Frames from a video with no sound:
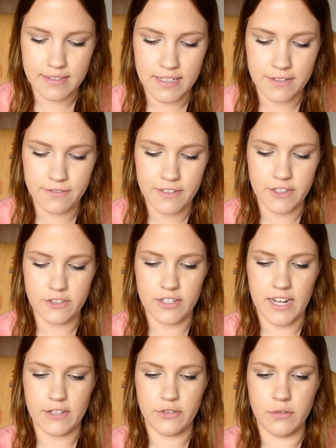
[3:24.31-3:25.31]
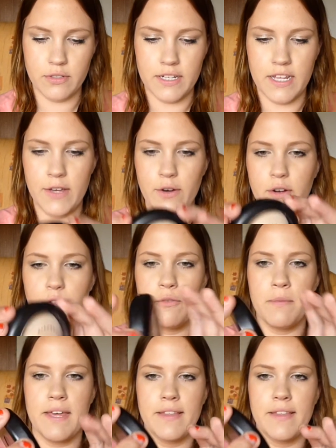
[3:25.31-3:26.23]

Skin Finish Natural, and he got it for me